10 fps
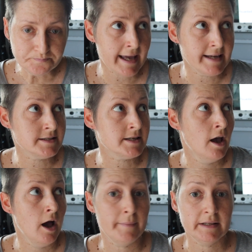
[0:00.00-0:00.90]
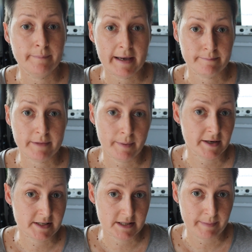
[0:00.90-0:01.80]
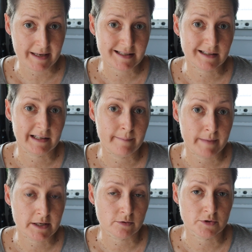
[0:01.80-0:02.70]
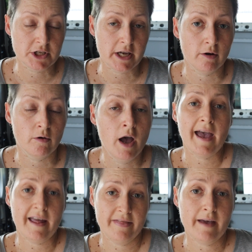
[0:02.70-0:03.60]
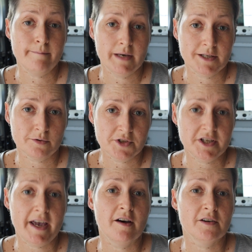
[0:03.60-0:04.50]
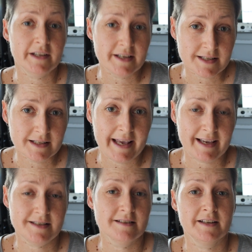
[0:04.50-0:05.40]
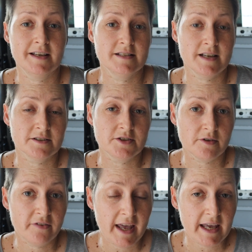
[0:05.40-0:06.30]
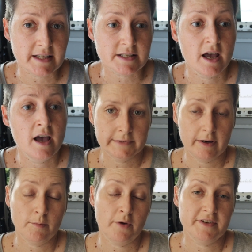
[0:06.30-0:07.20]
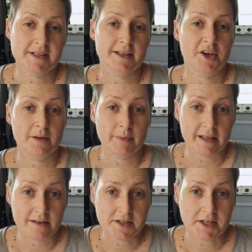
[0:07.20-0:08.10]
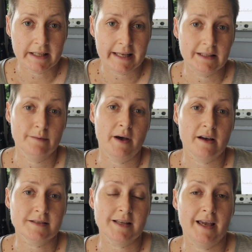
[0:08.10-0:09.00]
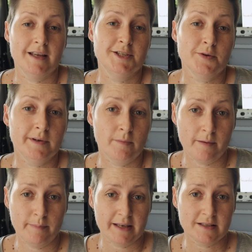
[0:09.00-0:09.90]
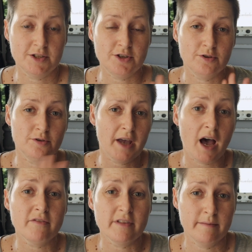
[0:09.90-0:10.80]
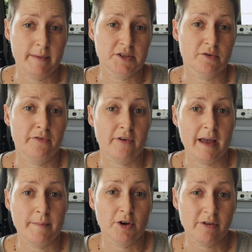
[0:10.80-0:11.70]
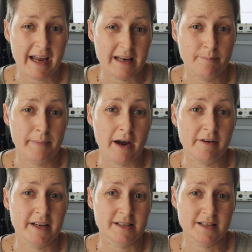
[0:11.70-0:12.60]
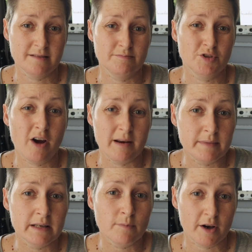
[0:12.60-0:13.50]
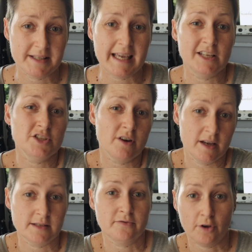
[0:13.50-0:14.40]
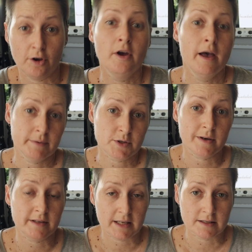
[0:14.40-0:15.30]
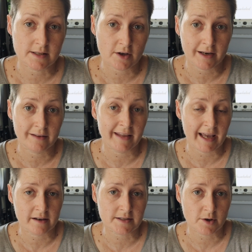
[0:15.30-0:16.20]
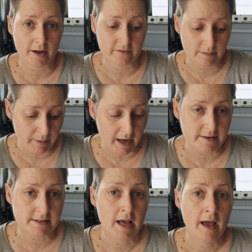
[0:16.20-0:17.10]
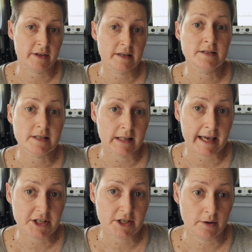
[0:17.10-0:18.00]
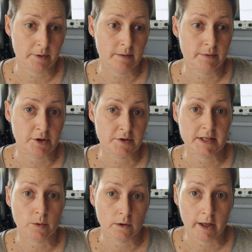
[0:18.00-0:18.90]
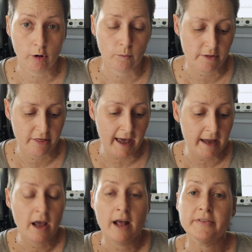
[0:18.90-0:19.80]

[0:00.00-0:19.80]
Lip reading: And I mean, the bus is basically a metal shell, and that metal shell is an excellent conductor of heat. Now I'm obviously going to be insulating the bus and doing my best to cover the metal frame and create a barrier to try and minimize heat transfer between the inside and the outside of the bus. So the insulation I'm going to be using will help with that.